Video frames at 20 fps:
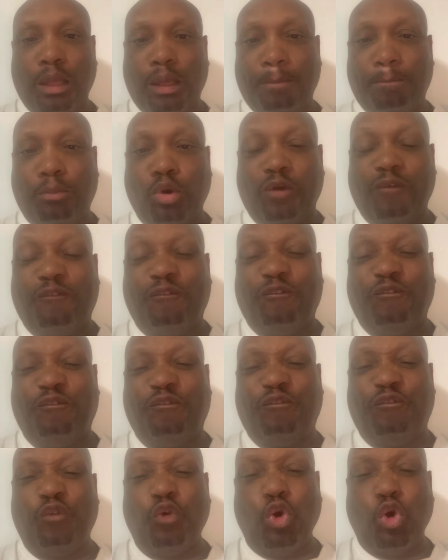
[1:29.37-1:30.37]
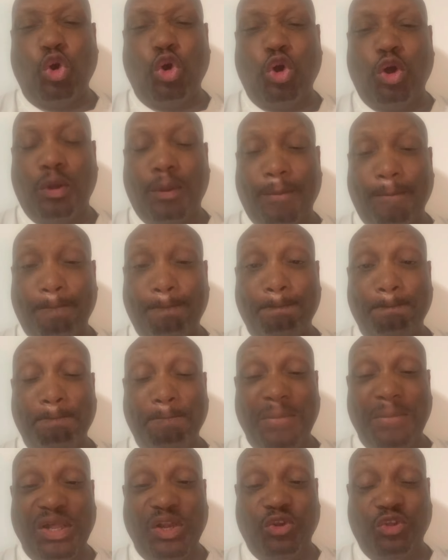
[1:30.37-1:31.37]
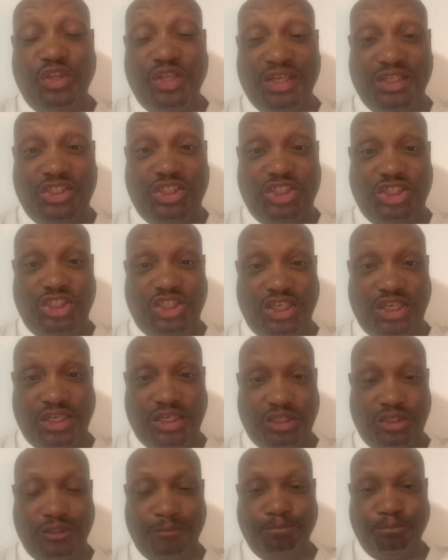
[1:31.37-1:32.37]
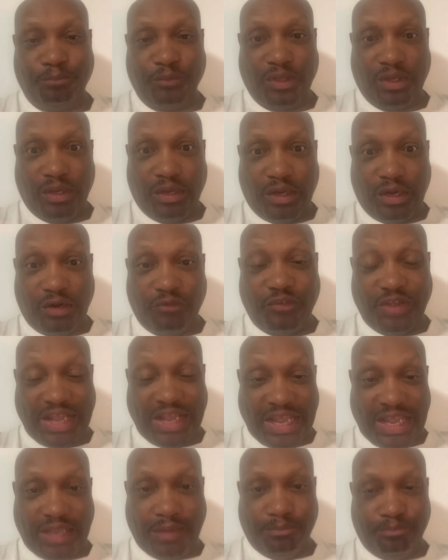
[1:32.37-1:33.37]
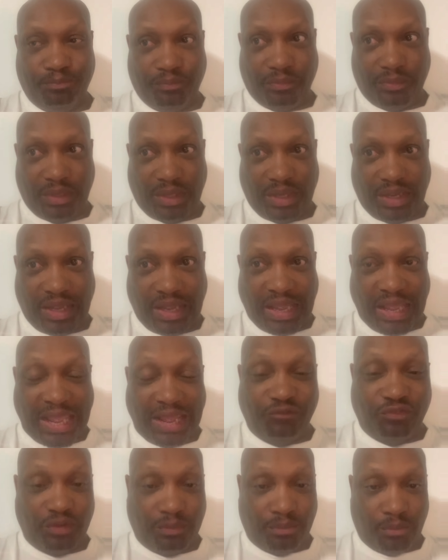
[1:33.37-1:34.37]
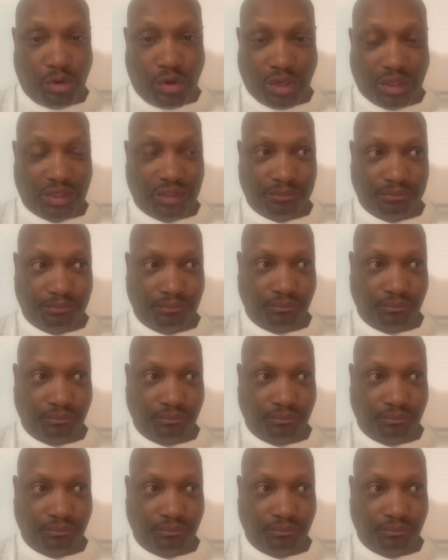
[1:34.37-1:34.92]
bought 4 million shares of APE after market,